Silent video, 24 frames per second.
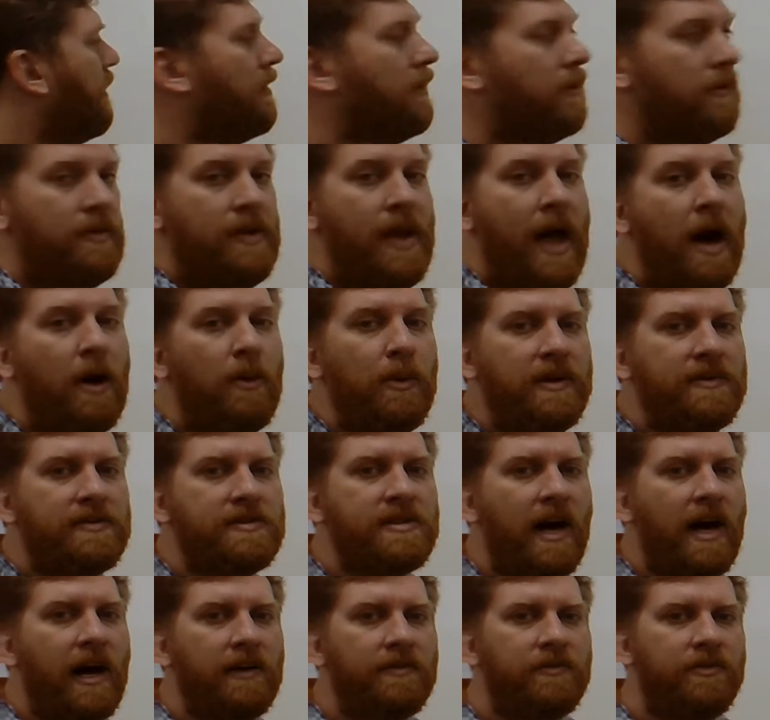Now we've
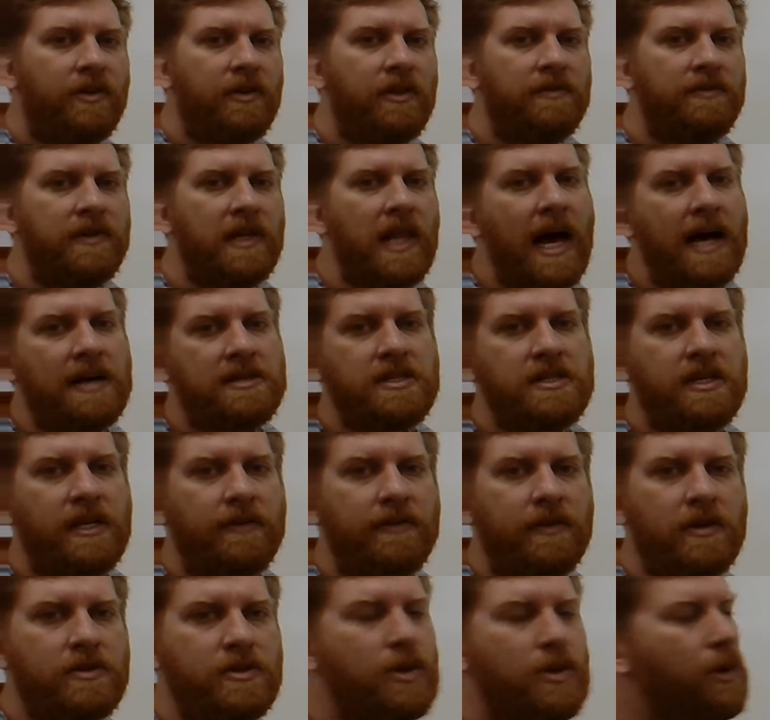solved for the velocity of
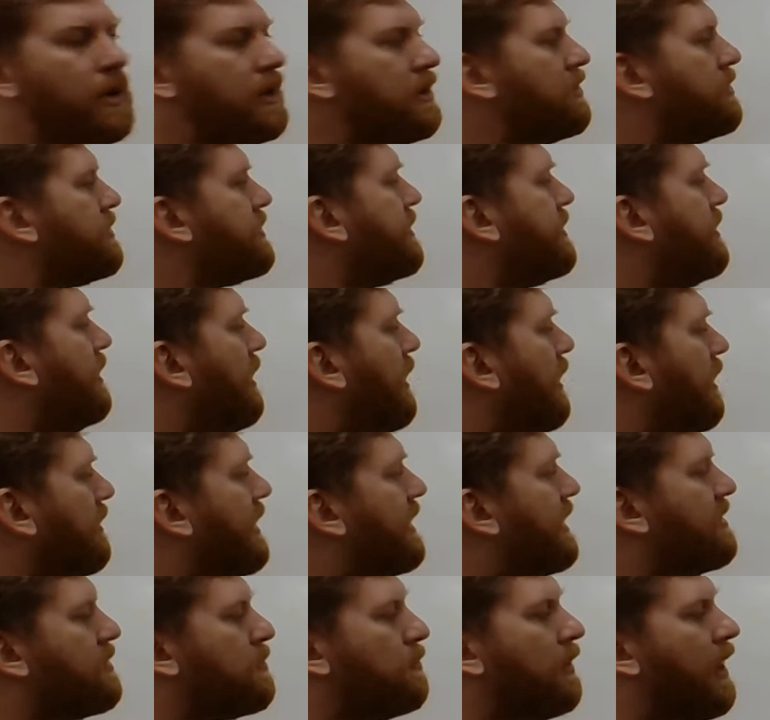the source.
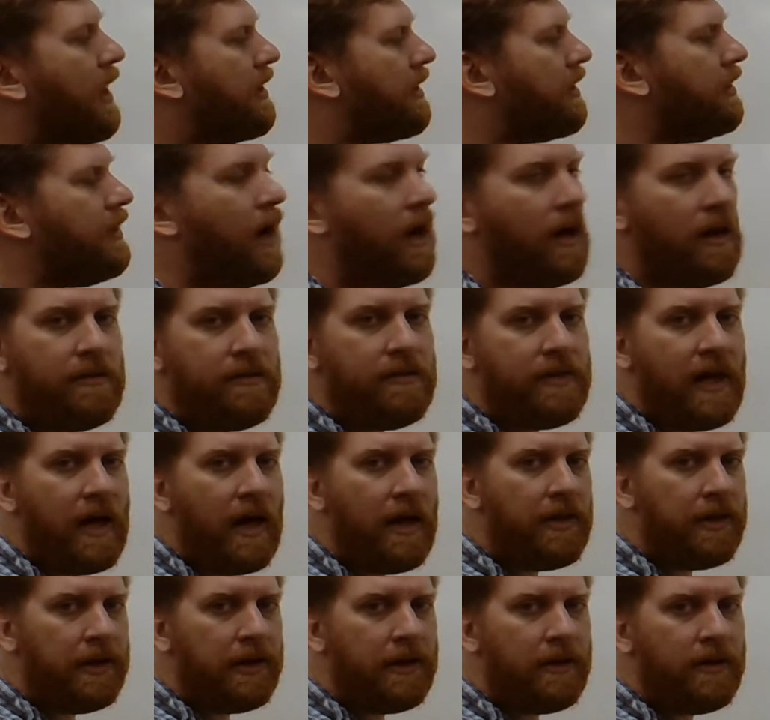Let's plug in all of the
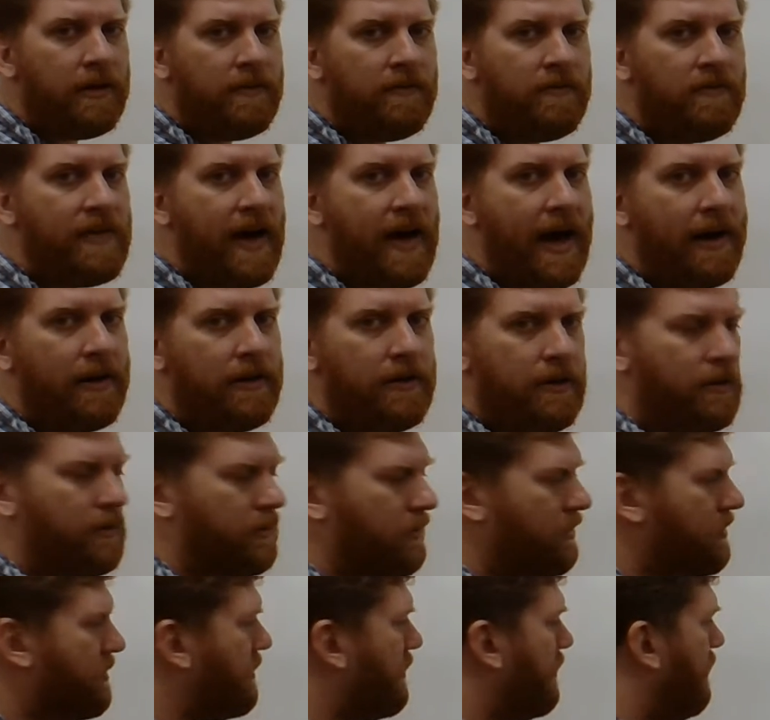other
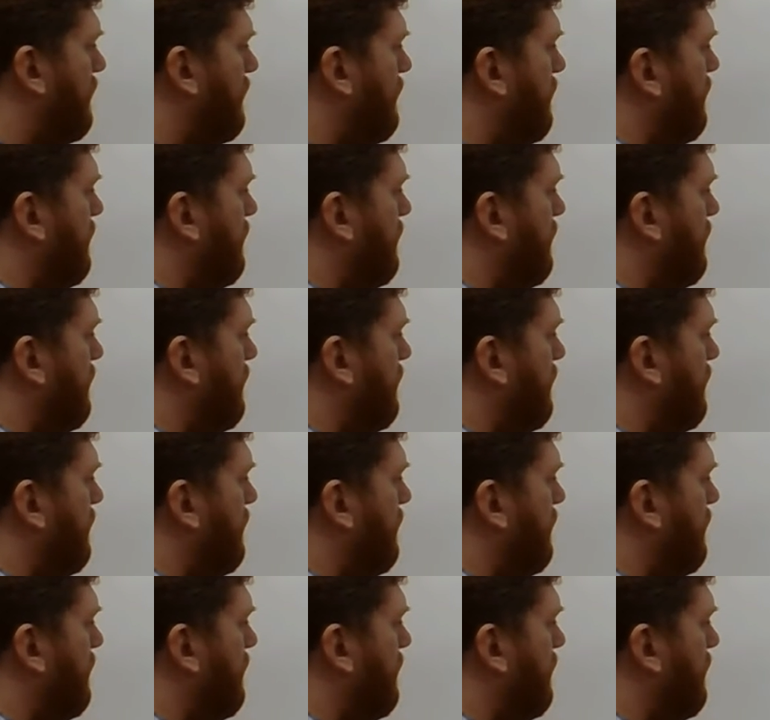values.